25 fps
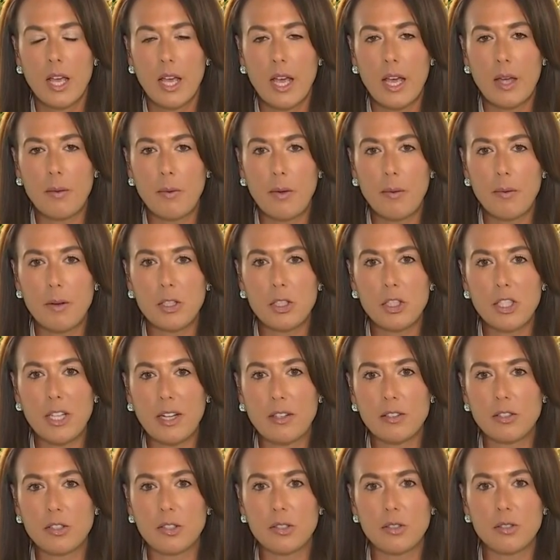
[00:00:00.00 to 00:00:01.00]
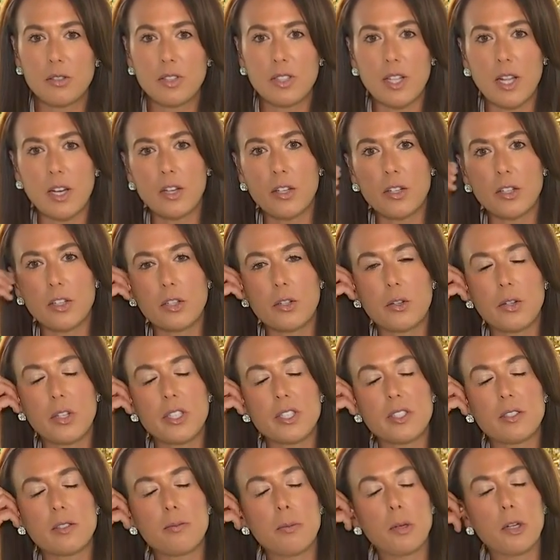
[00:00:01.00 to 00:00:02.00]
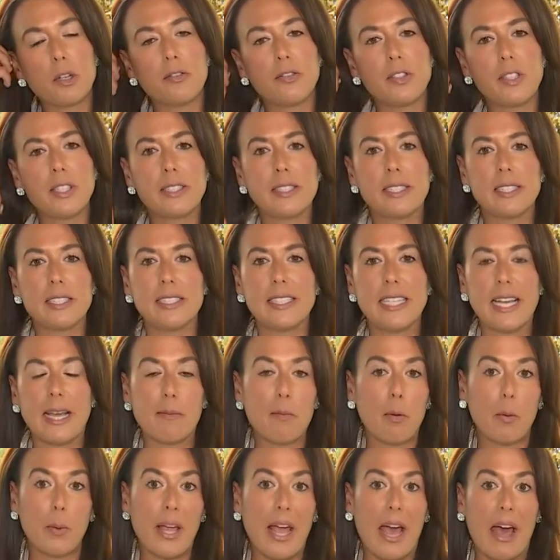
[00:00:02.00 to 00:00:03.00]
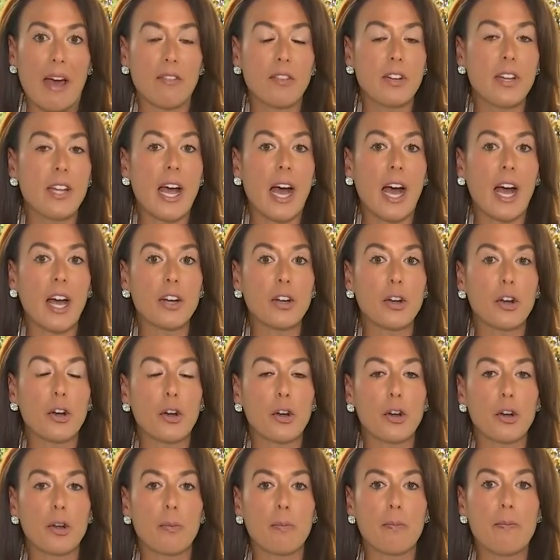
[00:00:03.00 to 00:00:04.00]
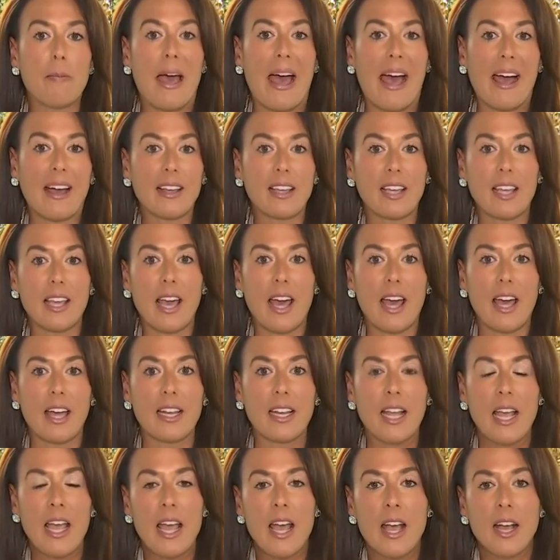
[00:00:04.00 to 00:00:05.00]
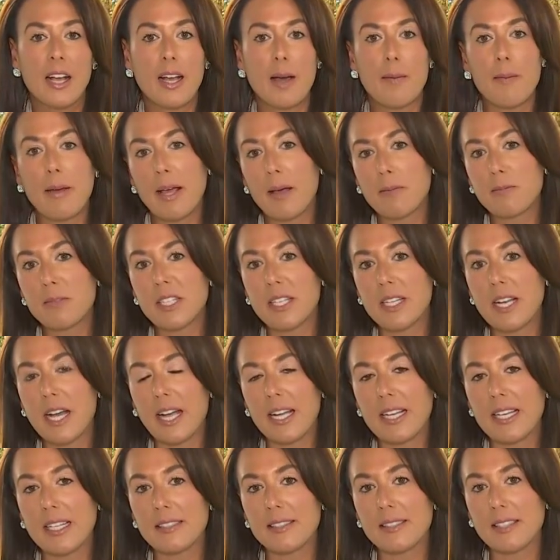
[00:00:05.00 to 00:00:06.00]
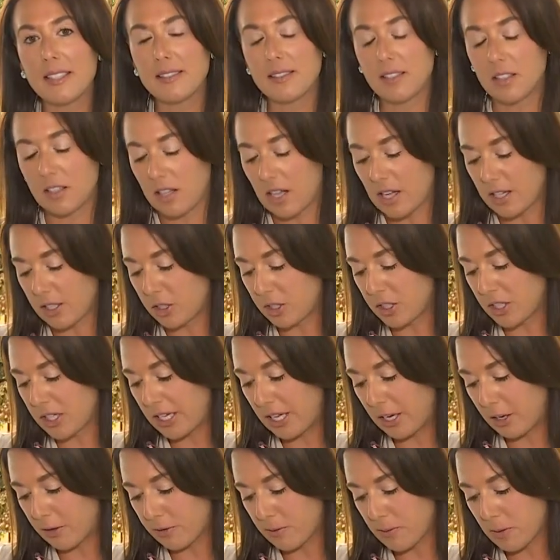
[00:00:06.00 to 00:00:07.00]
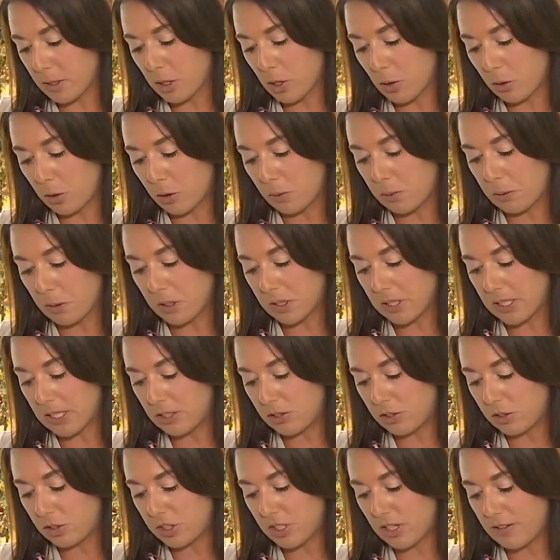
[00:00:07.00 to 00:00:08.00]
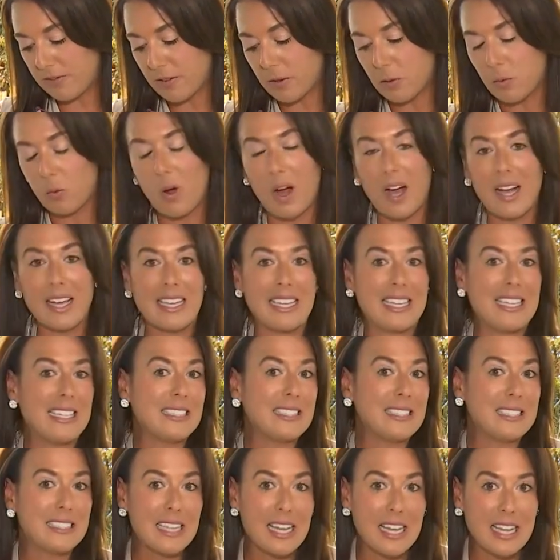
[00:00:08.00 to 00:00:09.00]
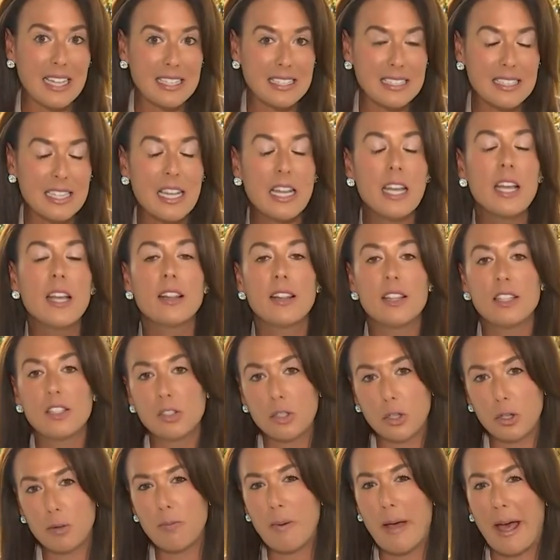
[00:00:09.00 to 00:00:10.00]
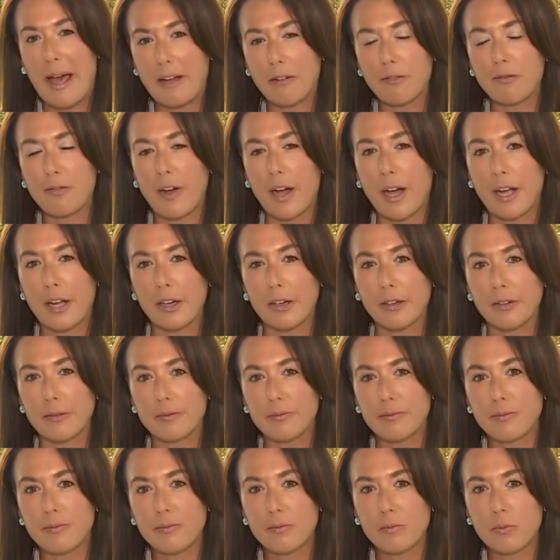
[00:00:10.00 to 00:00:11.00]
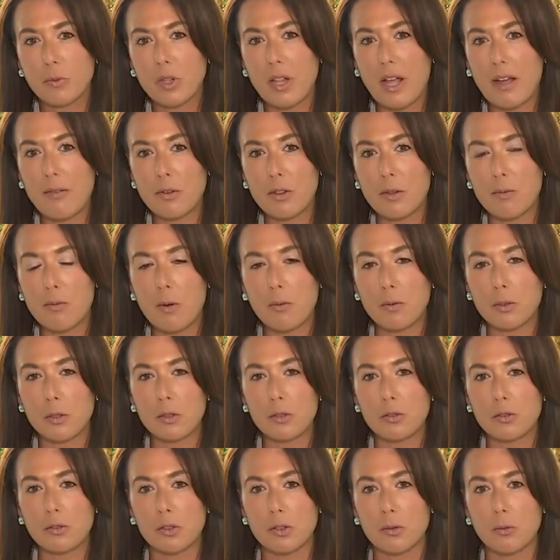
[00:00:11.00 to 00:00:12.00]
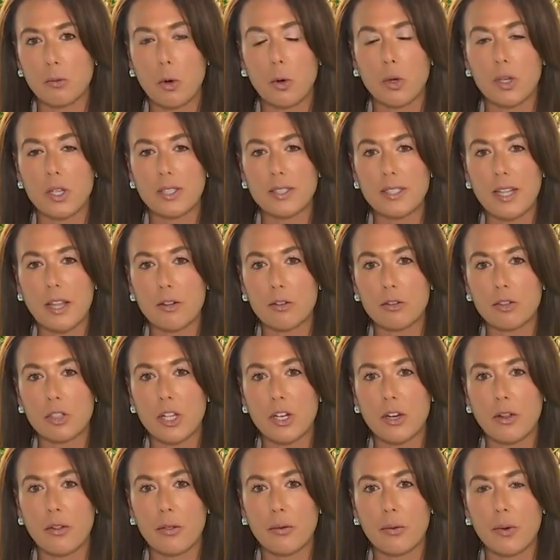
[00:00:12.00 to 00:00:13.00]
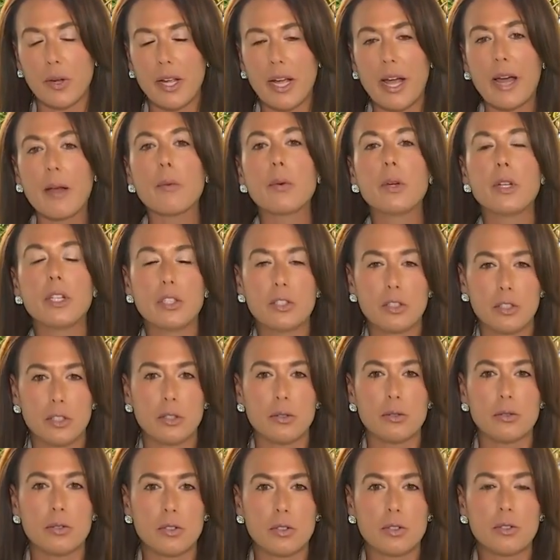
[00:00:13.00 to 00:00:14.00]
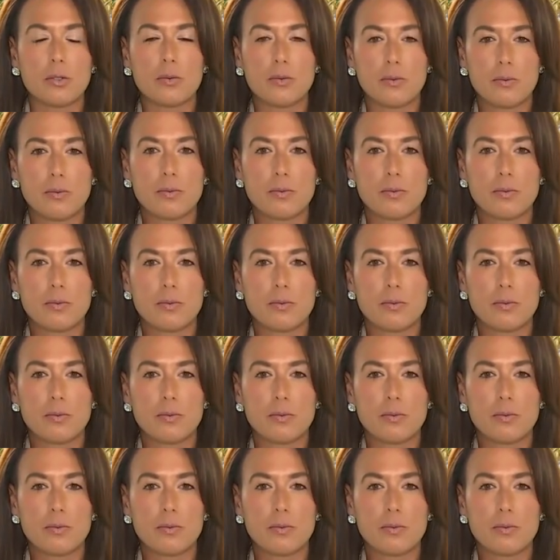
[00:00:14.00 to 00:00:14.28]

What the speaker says: And we reached out to Senator Chris Murphy today, but we have not heard back yet. Coming up tonight at 6 o'clock, you're going to hear from a local police chief and why he says this could backfire. We're live with the Mobile Newsroom. Courtney Zeller, Channel 3 Eyewitness News.